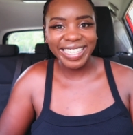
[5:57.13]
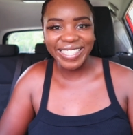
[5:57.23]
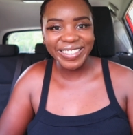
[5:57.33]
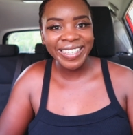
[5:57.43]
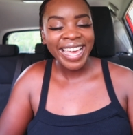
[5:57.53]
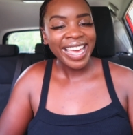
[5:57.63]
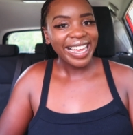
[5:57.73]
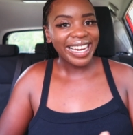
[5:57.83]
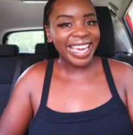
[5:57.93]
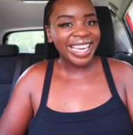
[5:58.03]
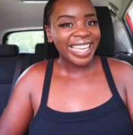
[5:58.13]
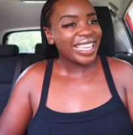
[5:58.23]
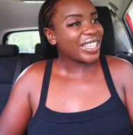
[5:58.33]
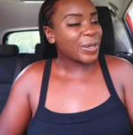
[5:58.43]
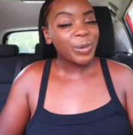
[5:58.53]
you know like
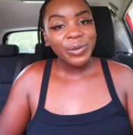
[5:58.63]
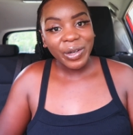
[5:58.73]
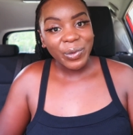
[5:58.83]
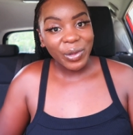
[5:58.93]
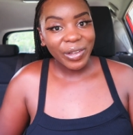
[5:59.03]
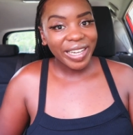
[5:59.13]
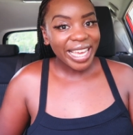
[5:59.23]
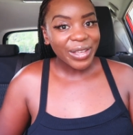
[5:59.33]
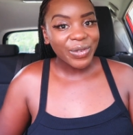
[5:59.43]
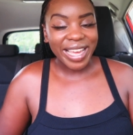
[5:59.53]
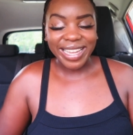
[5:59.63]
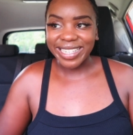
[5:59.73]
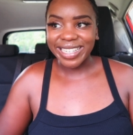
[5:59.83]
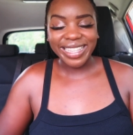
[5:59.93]
you move on with your life and